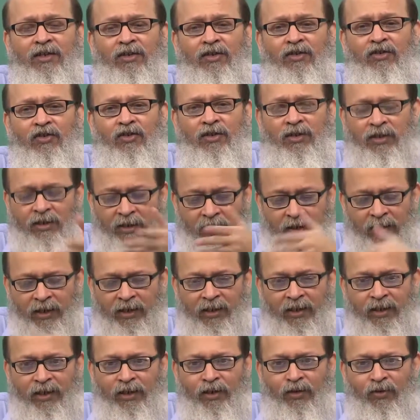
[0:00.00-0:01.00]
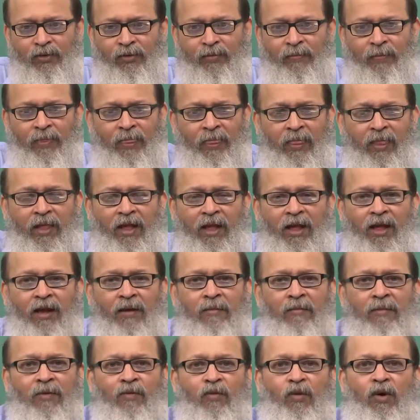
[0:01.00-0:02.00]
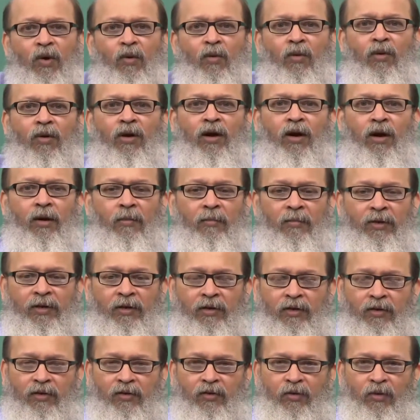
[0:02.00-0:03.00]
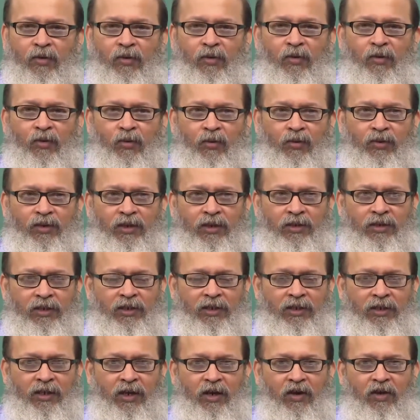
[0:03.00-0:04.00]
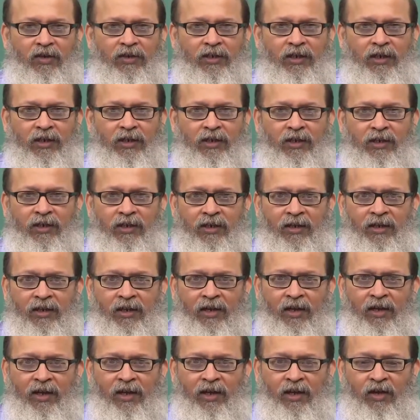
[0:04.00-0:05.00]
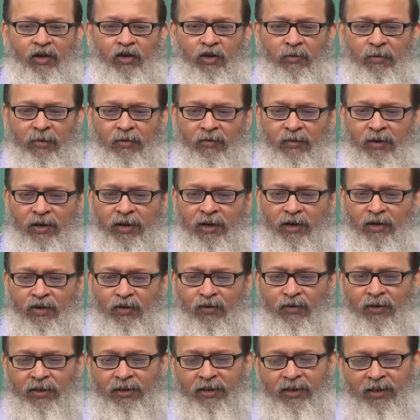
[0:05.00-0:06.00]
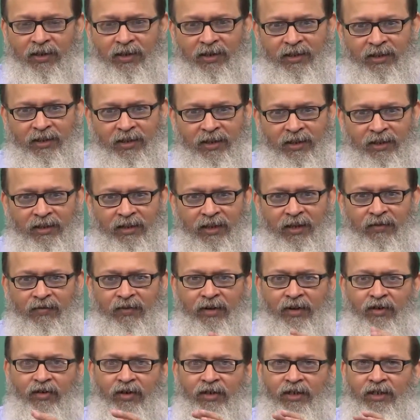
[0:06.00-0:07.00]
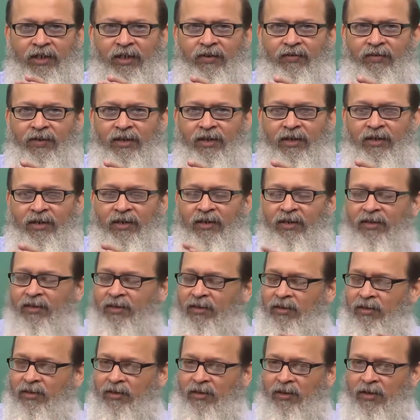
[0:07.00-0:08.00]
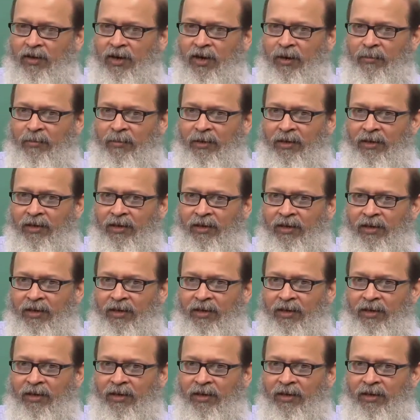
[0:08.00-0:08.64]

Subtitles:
So, this is nothing new, but see the logic. You have been working towards certain things, and when you achieve it, you are not happy.